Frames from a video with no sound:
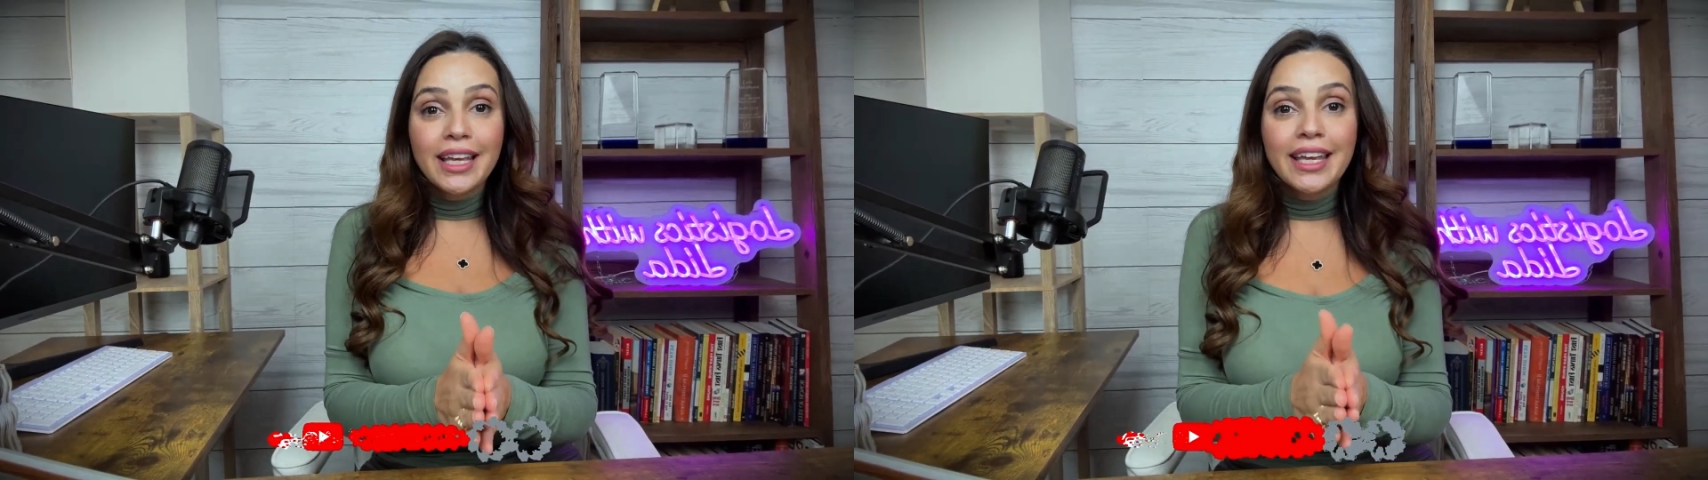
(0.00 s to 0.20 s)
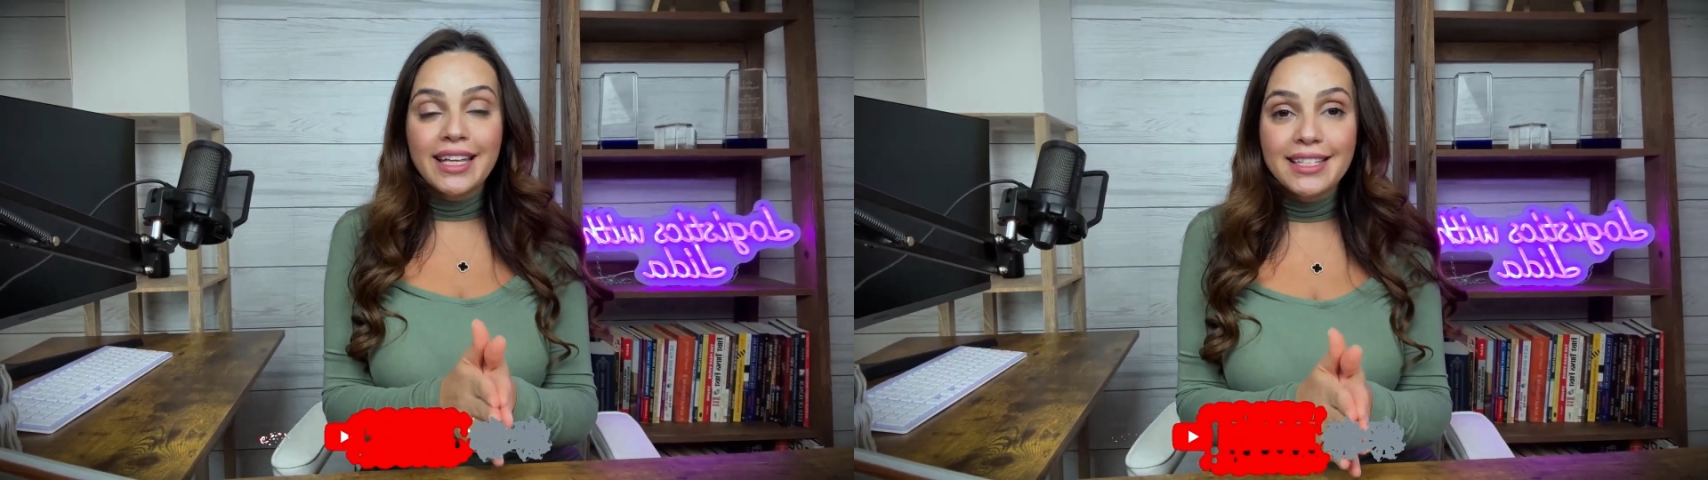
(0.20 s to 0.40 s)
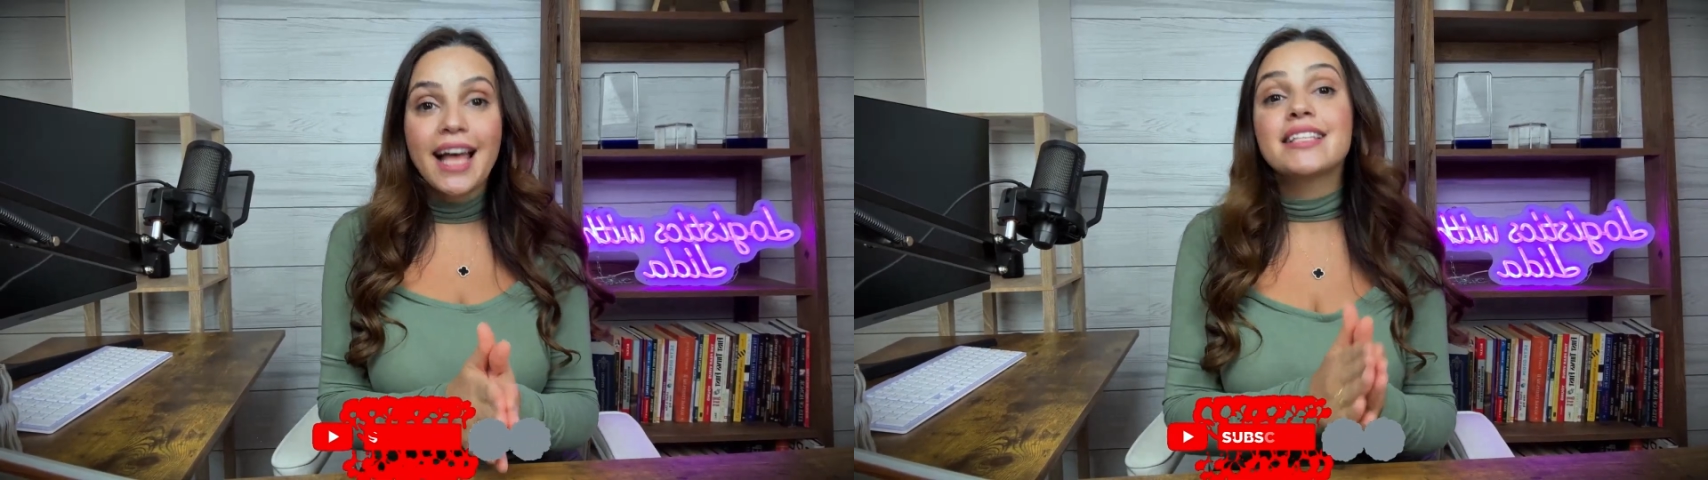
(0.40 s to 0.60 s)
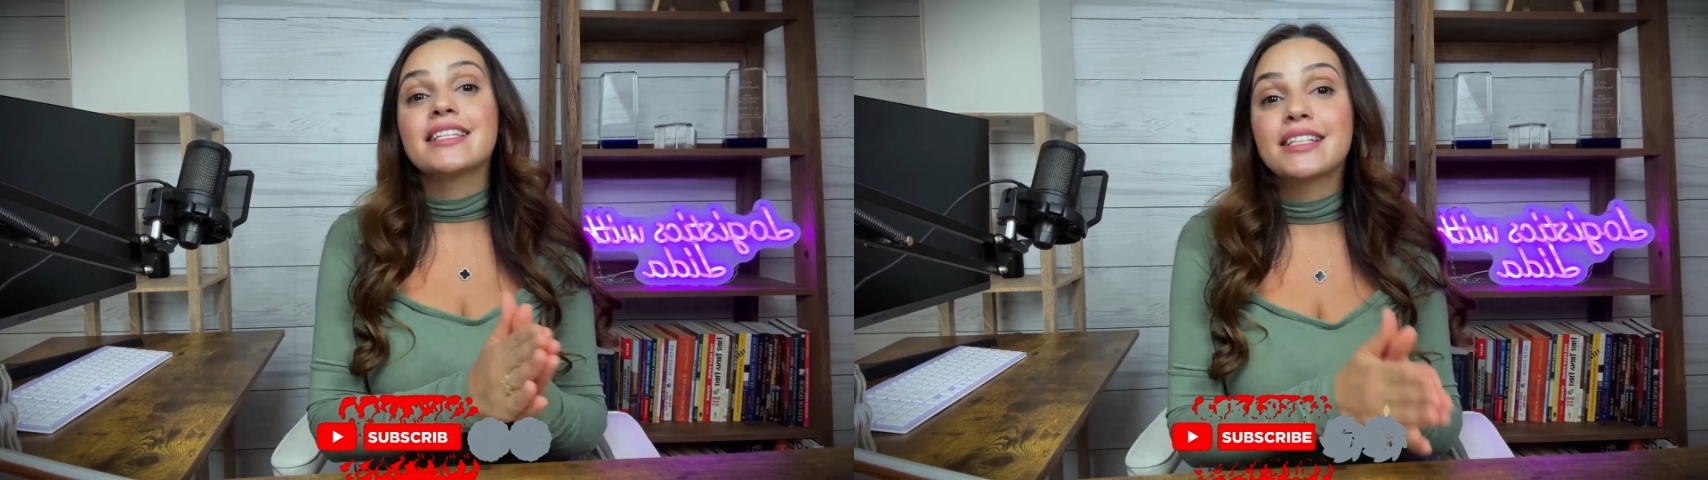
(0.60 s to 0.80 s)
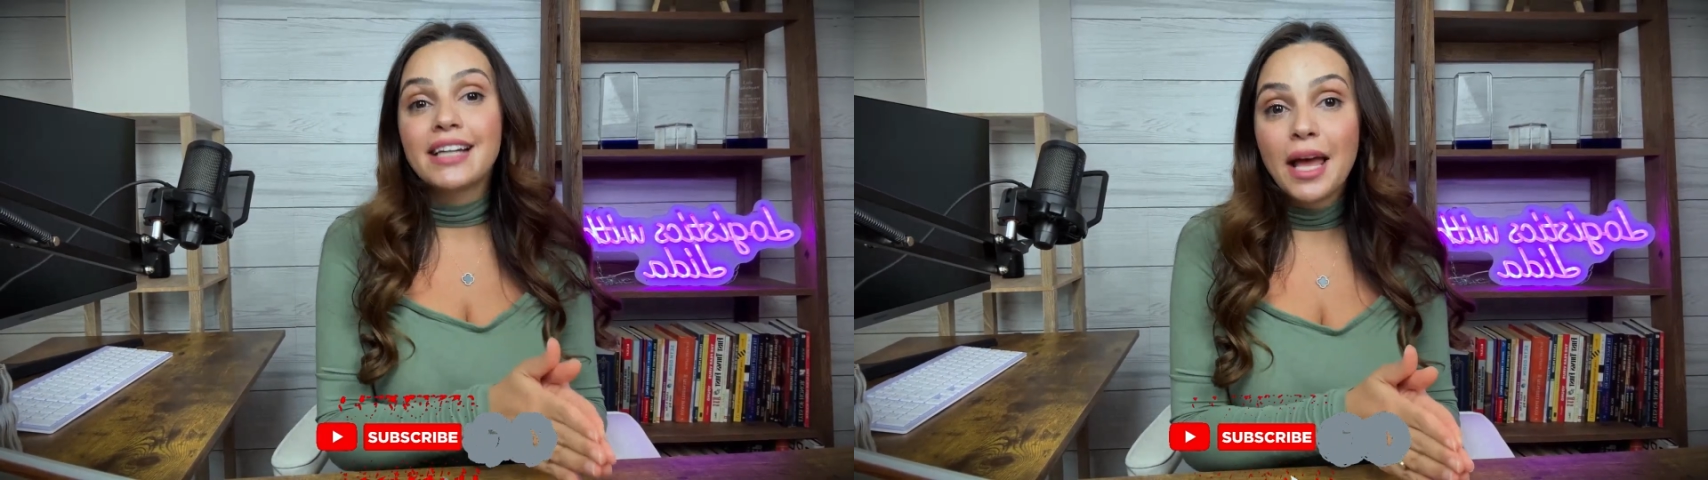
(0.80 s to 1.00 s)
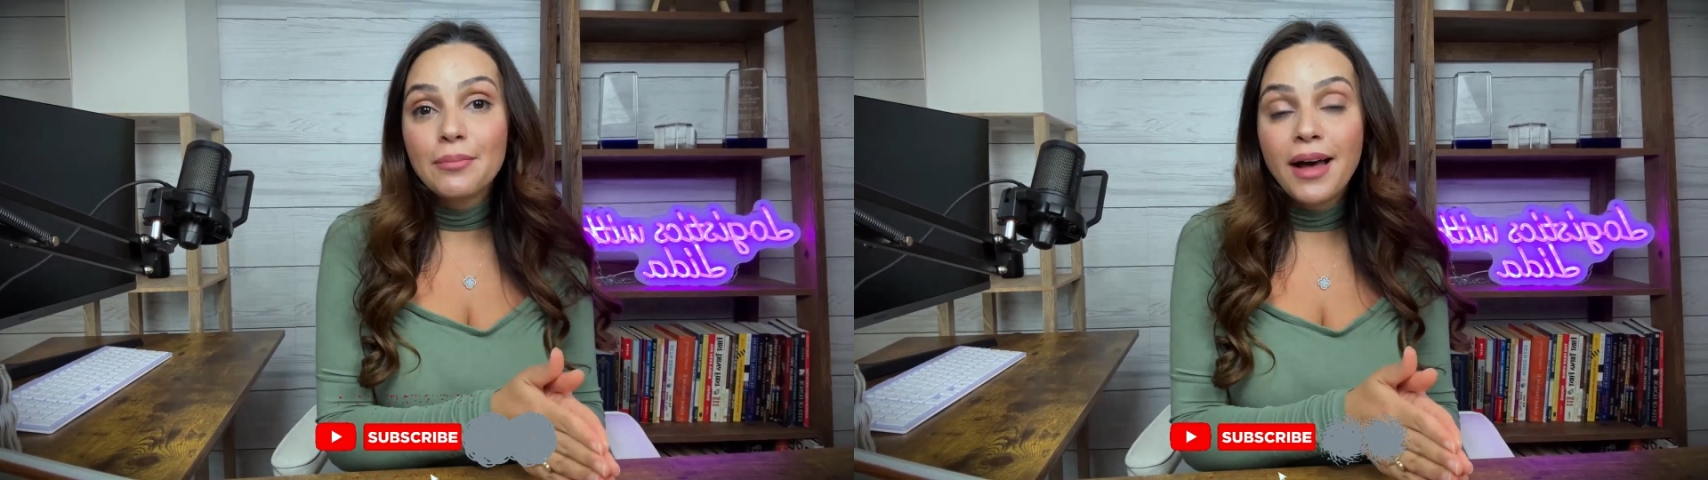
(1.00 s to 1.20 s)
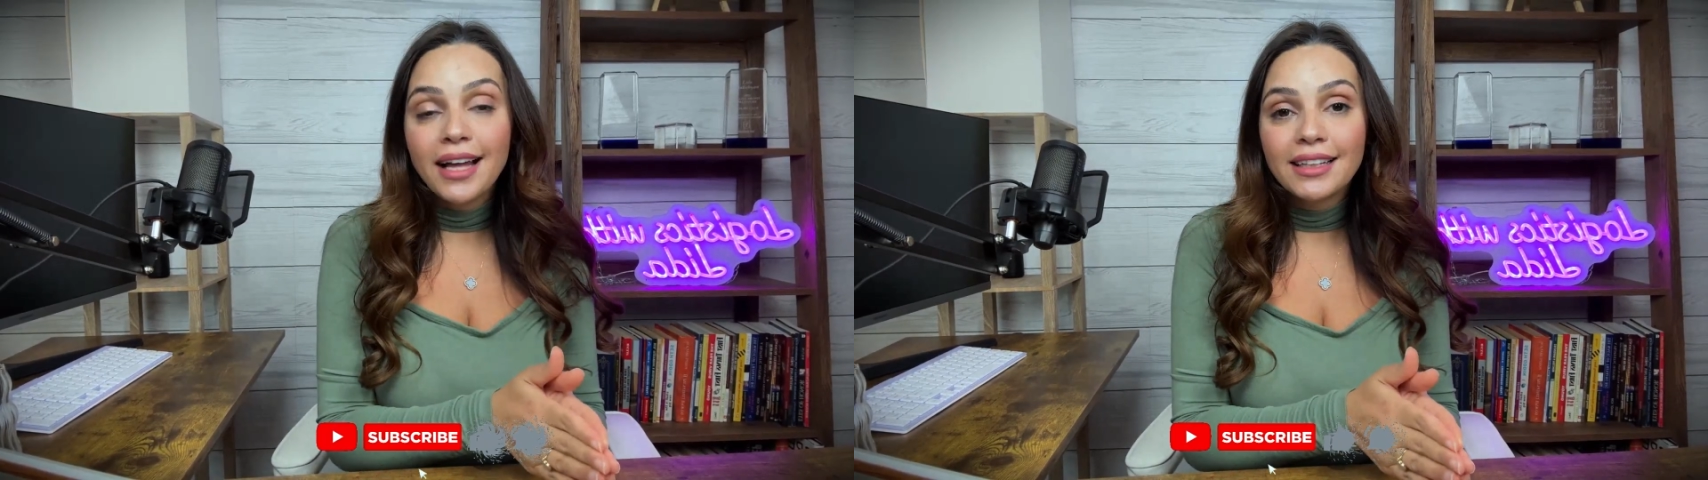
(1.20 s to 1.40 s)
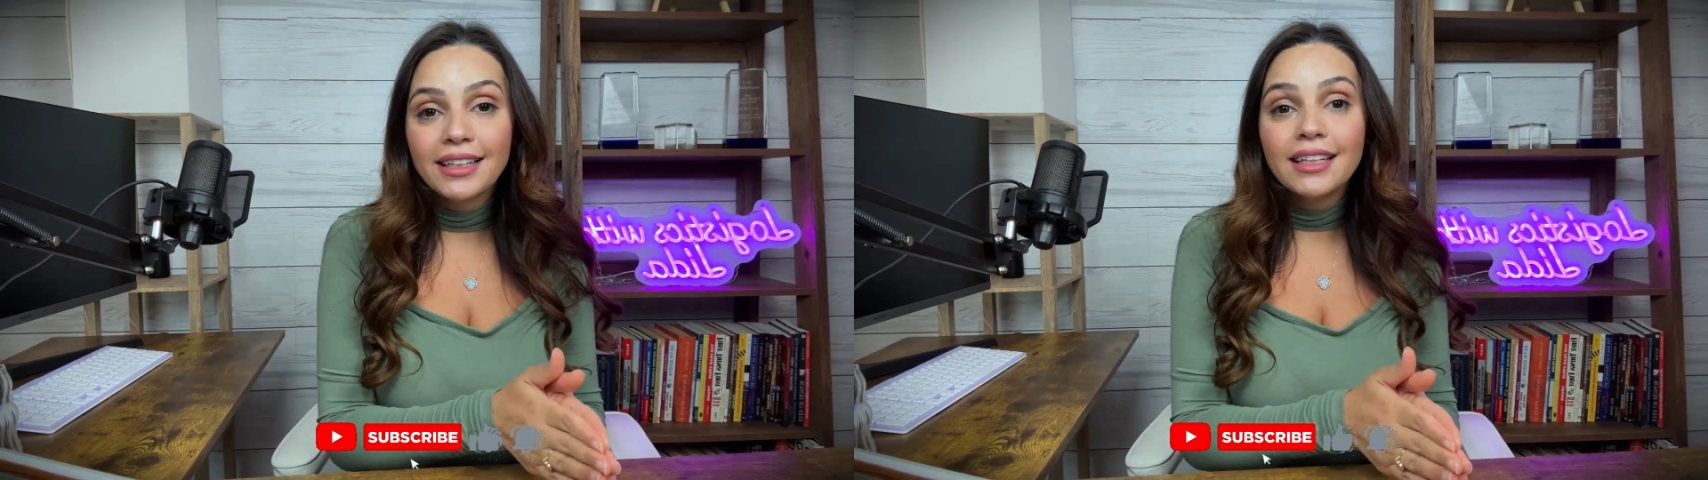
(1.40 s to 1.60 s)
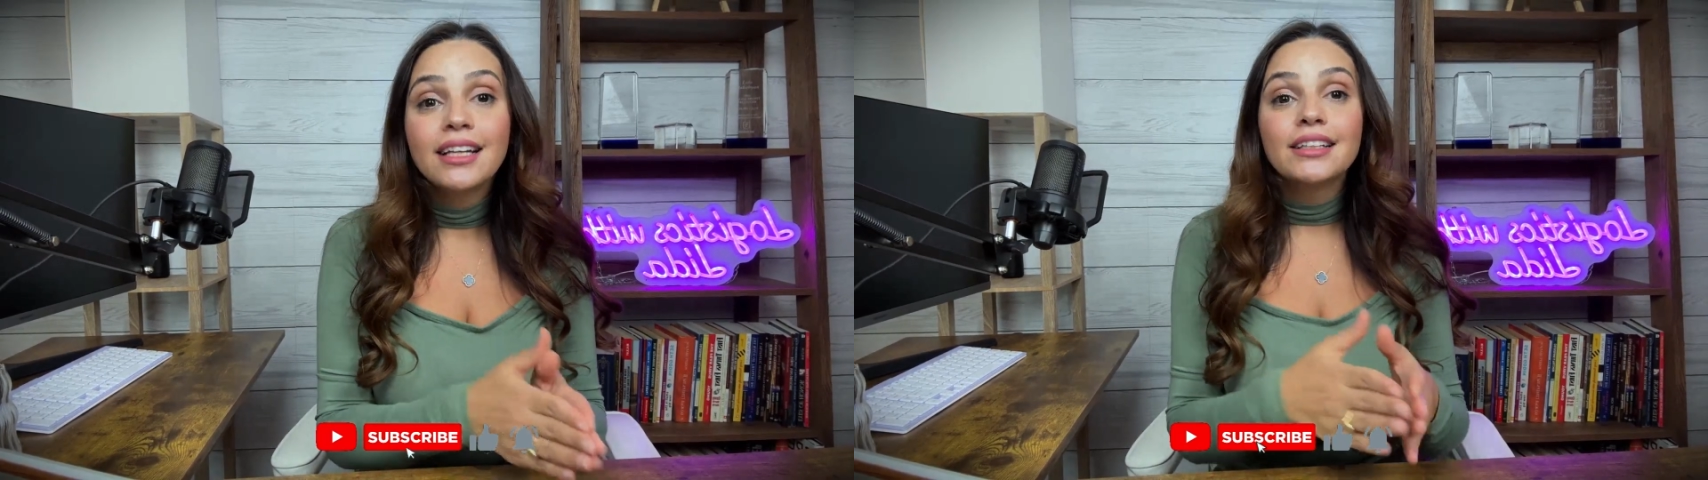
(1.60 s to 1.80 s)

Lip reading: hit that subscribe button,